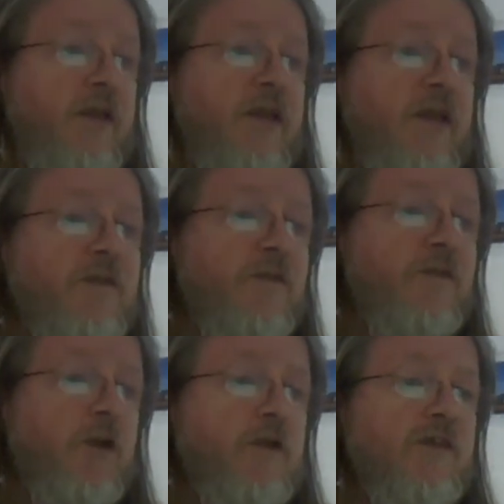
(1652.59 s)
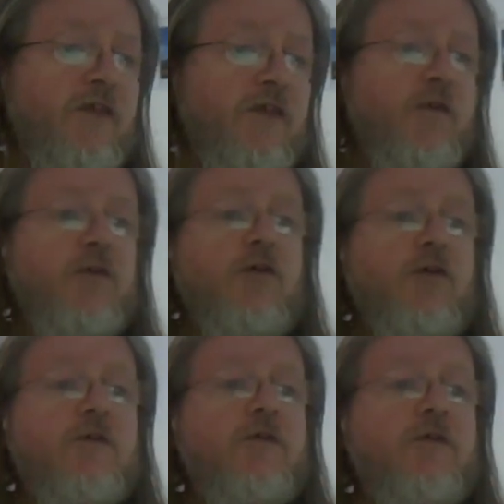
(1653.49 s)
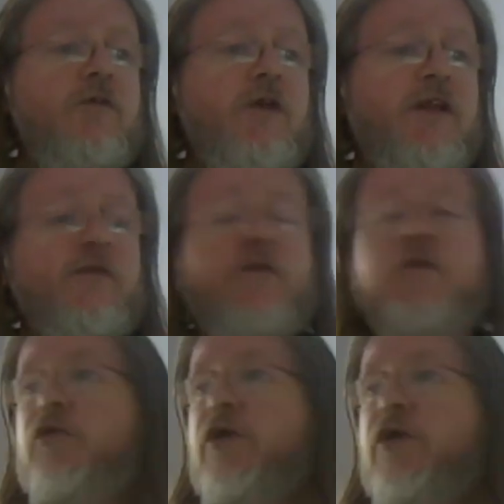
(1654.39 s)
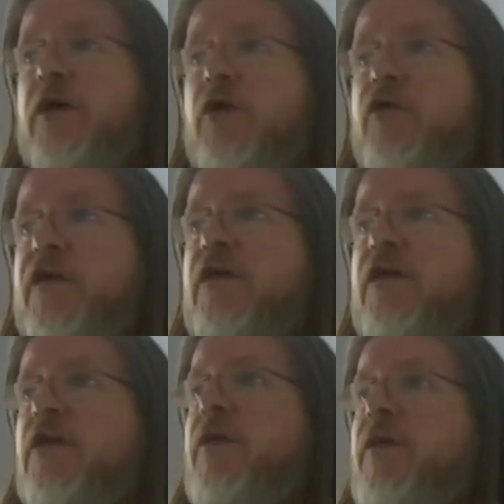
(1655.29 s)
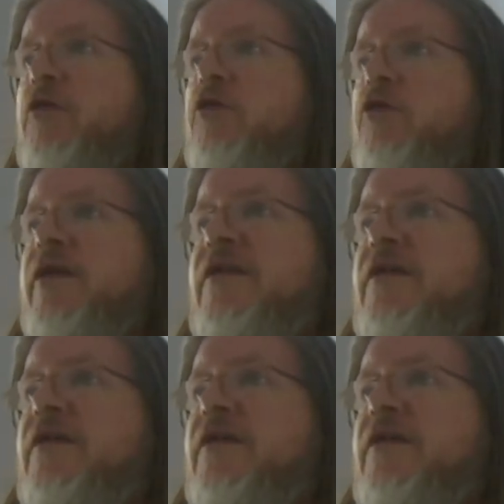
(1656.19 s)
Give a telephone call to the relevant briefing office to make sure that